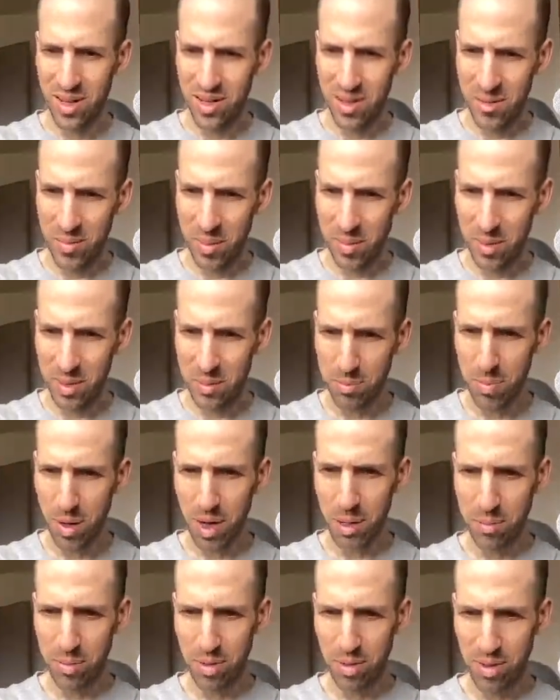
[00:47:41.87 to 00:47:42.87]
maybe his
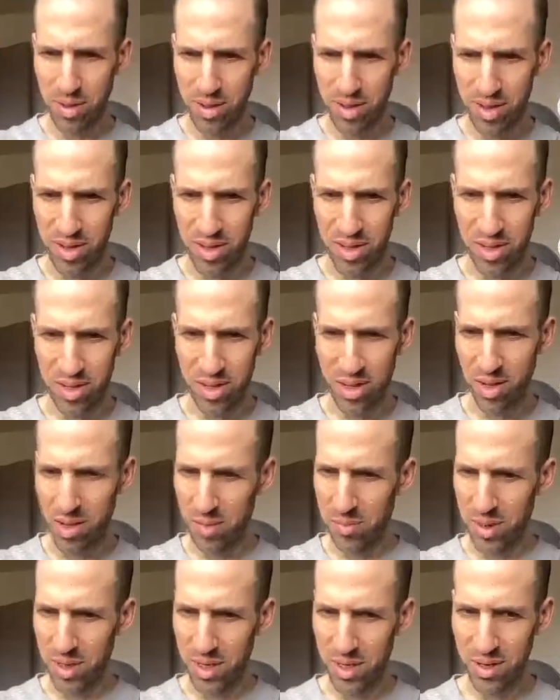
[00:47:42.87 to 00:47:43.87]
Bible
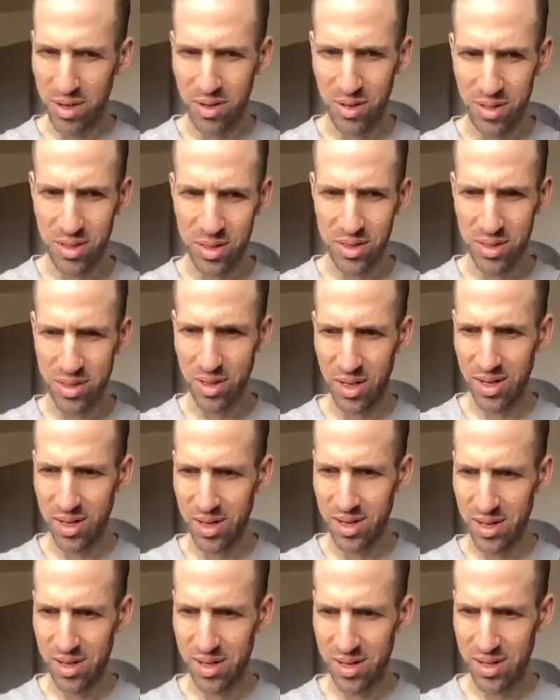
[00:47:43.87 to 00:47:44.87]
comic or his uh,
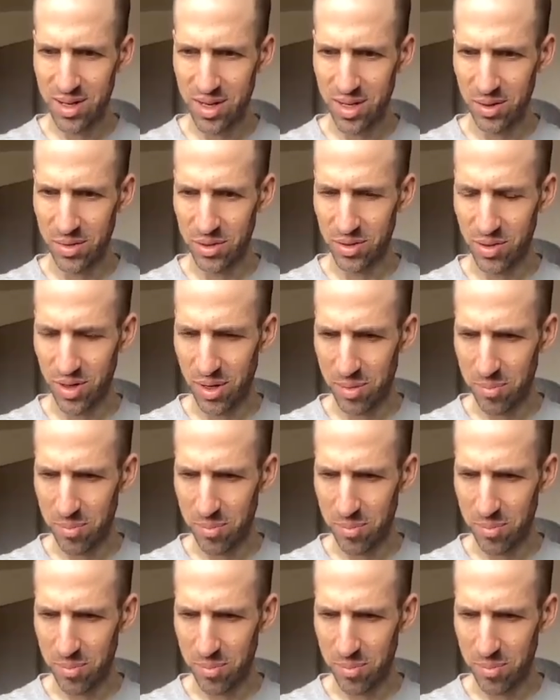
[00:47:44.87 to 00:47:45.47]
illustrated